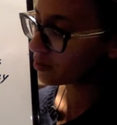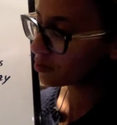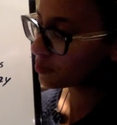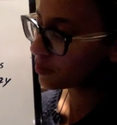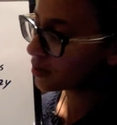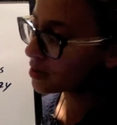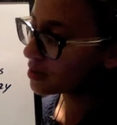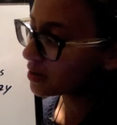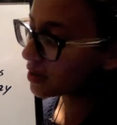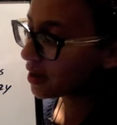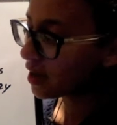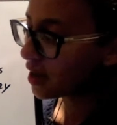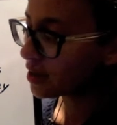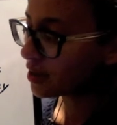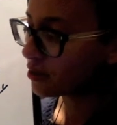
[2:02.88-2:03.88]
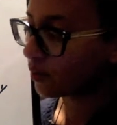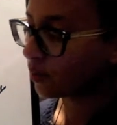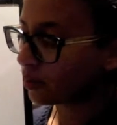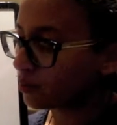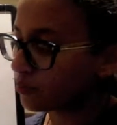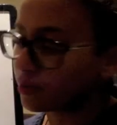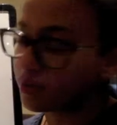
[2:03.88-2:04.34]
those bonds, and then you
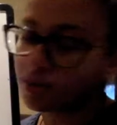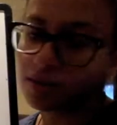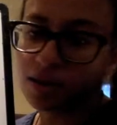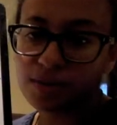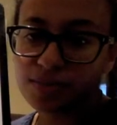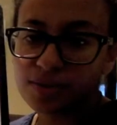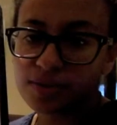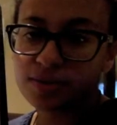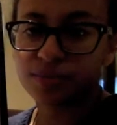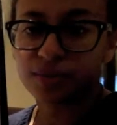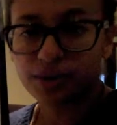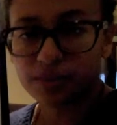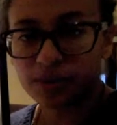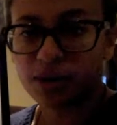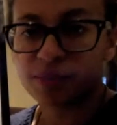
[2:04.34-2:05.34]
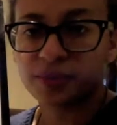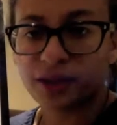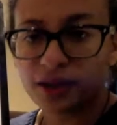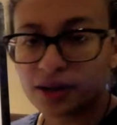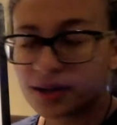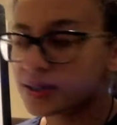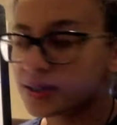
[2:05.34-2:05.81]
end up with the carbons, become carbon
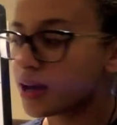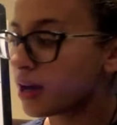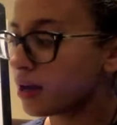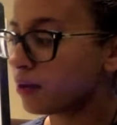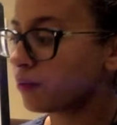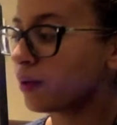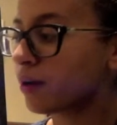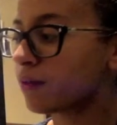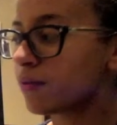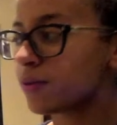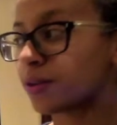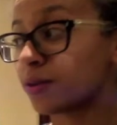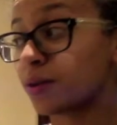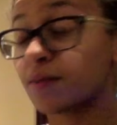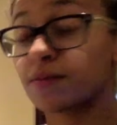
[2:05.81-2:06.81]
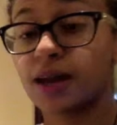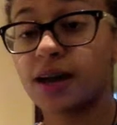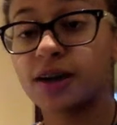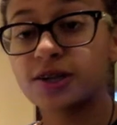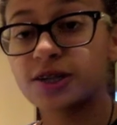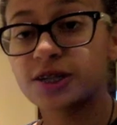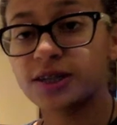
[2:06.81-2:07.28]
dioxide and whatever, then you have the
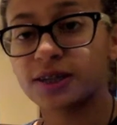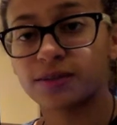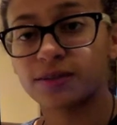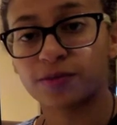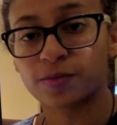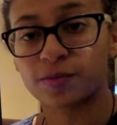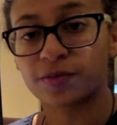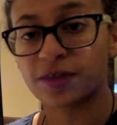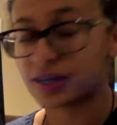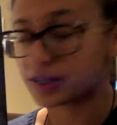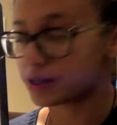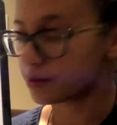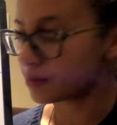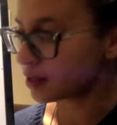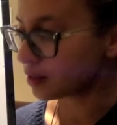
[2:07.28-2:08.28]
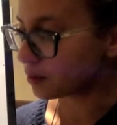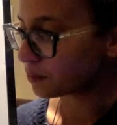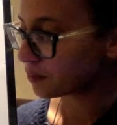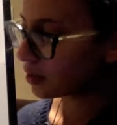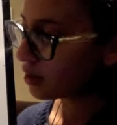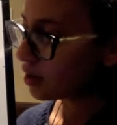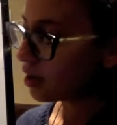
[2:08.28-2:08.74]
energy in the form of ATP.
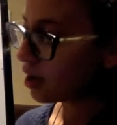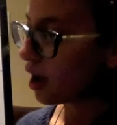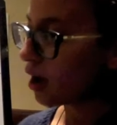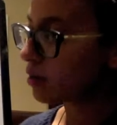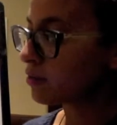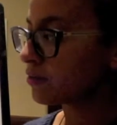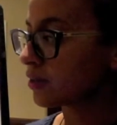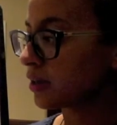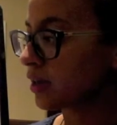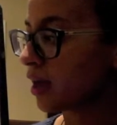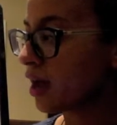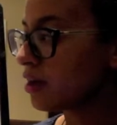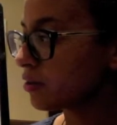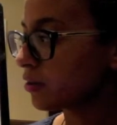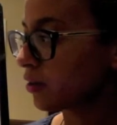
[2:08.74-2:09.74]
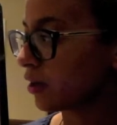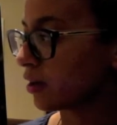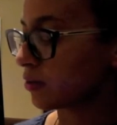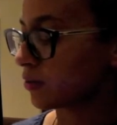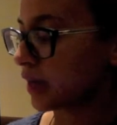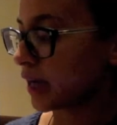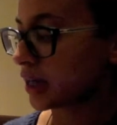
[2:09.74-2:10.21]
However, in
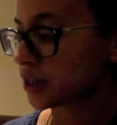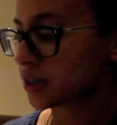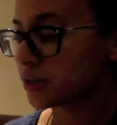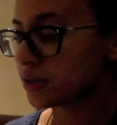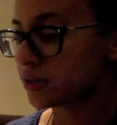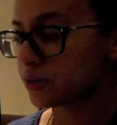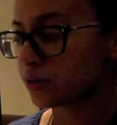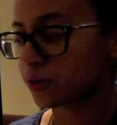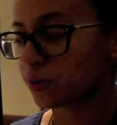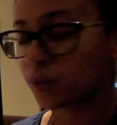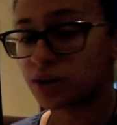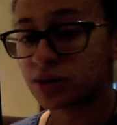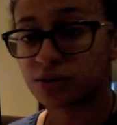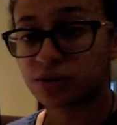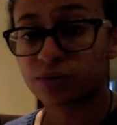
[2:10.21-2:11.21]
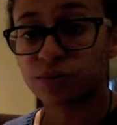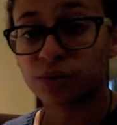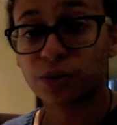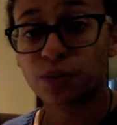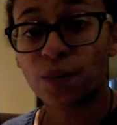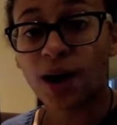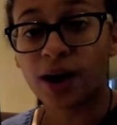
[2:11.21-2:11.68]
endergonic reactions, you're going to
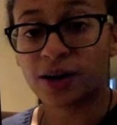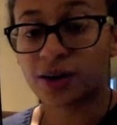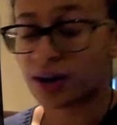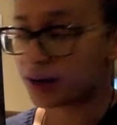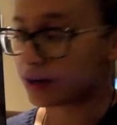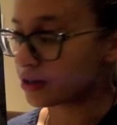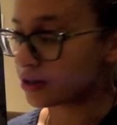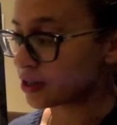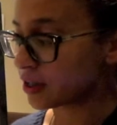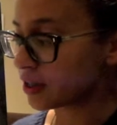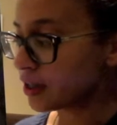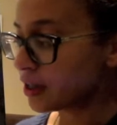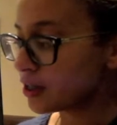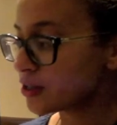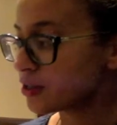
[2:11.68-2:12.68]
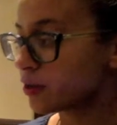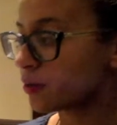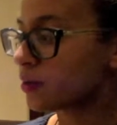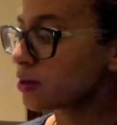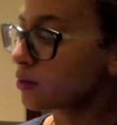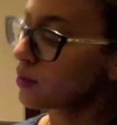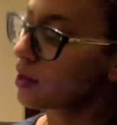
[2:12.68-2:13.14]
require energy. So
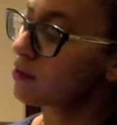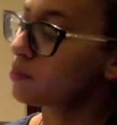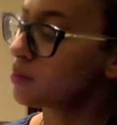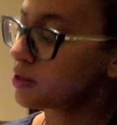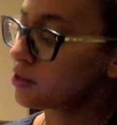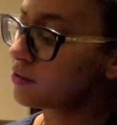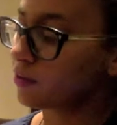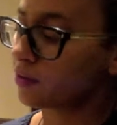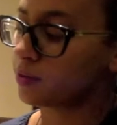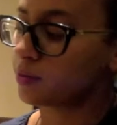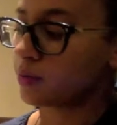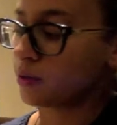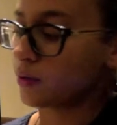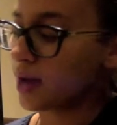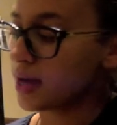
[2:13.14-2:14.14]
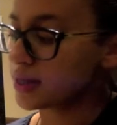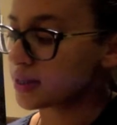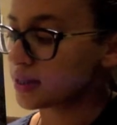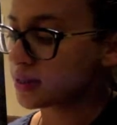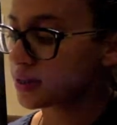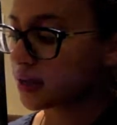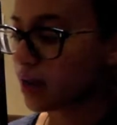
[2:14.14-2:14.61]
here we have a bunch of different amino
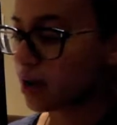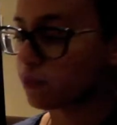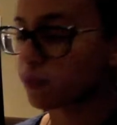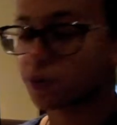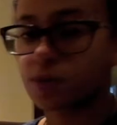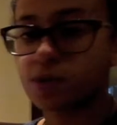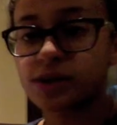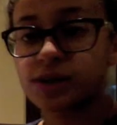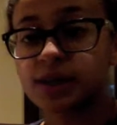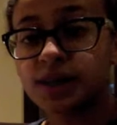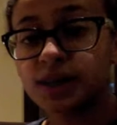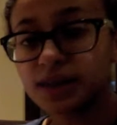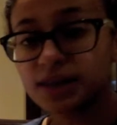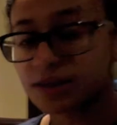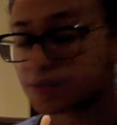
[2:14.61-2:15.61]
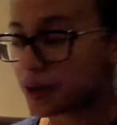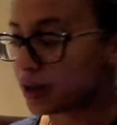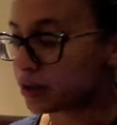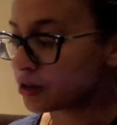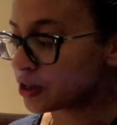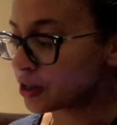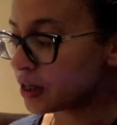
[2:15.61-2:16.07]
acids, and we're going to need some
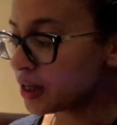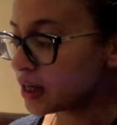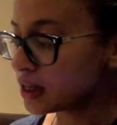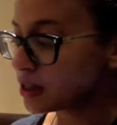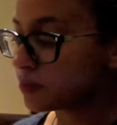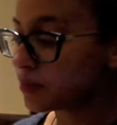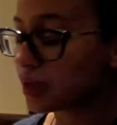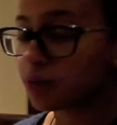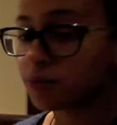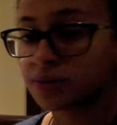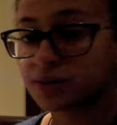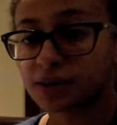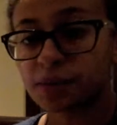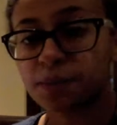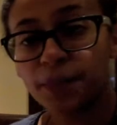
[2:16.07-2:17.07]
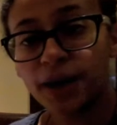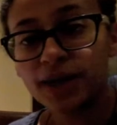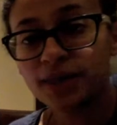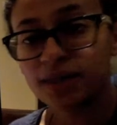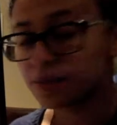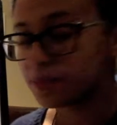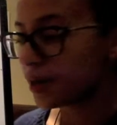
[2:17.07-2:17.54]
energy to be able to
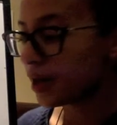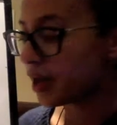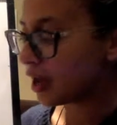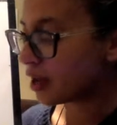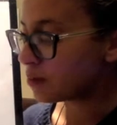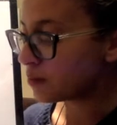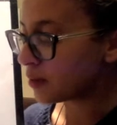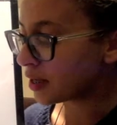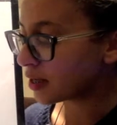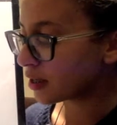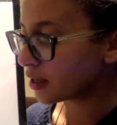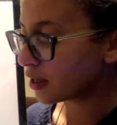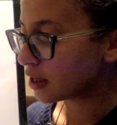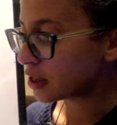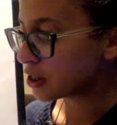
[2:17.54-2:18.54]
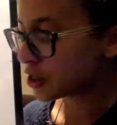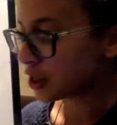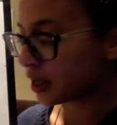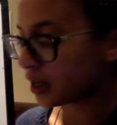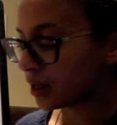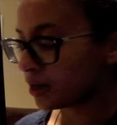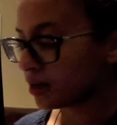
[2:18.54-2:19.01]
combine them and make a
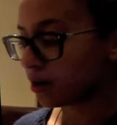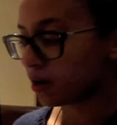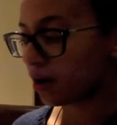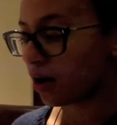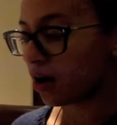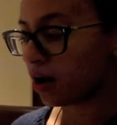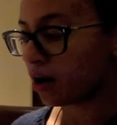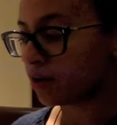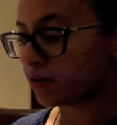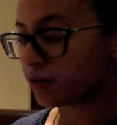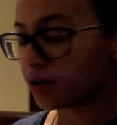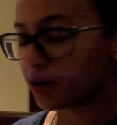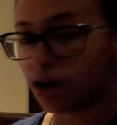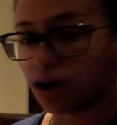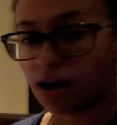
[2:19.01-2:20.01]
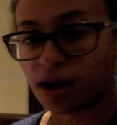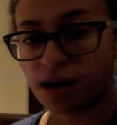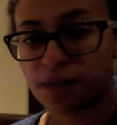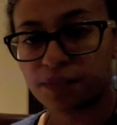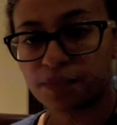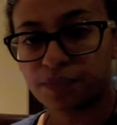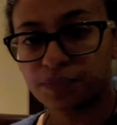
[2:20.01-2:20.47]
chain of
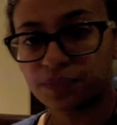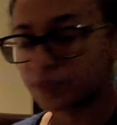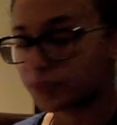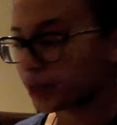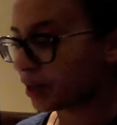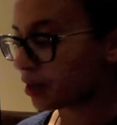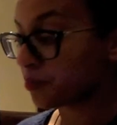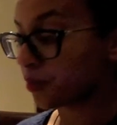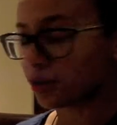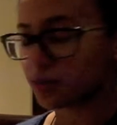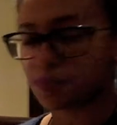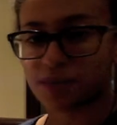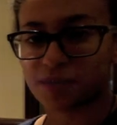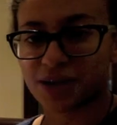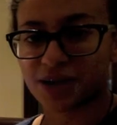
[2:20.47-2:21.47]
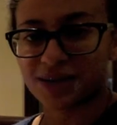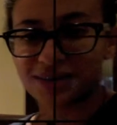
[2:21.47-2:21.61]
like a polypeptide.